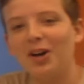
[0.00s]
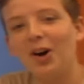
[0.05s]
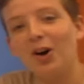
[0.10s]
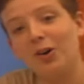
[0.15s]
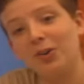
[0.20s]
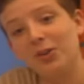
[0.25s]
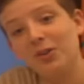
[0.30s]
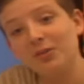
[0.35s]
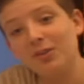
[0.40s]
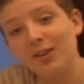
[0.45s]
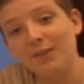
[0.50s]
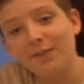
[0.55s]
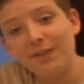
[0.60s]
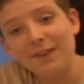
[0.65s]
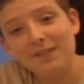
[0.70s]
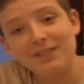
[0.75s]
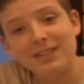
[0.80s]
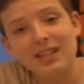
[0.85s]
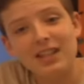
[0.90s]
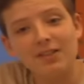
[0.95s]
Although the
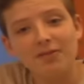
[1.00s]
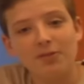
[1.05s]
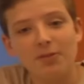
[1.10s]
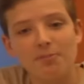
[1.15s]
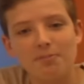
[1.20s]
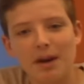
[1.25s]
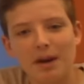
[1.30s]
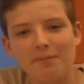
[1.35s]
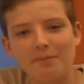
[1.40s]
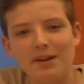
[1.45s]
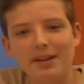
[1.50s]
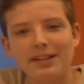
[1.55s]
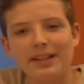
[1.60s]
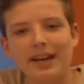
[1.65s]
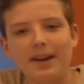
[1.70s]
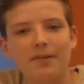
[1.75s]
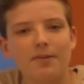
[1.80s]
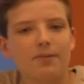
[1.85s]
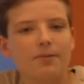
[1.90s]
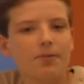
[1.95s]
15th
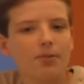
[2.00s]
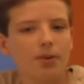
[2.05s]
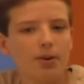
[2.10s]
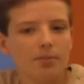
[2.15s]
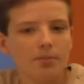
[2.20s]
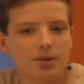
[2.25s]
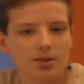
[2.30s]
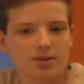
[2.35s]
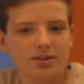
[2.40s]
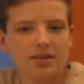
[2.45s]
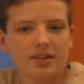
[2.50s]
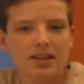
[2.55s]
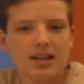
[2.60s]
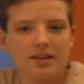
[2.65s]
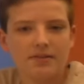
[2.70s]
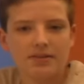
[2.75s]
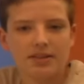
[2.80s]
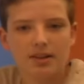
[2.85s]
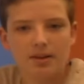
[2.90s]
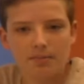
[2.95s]
Amendment gave former
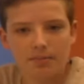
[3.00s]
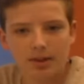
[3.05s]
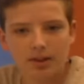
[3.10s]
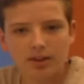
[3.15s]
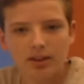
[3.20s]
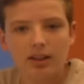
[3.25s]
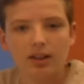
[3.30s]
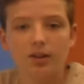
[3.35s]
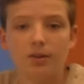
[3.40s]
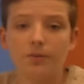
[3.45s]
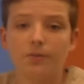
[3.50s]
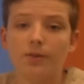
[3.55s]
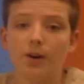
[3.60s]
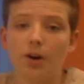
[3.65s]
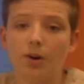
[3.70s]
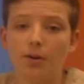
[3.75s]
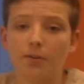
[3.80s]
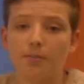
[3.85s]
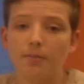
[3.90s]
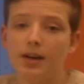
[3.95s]
slaves the ability to
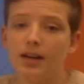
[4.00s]
vote,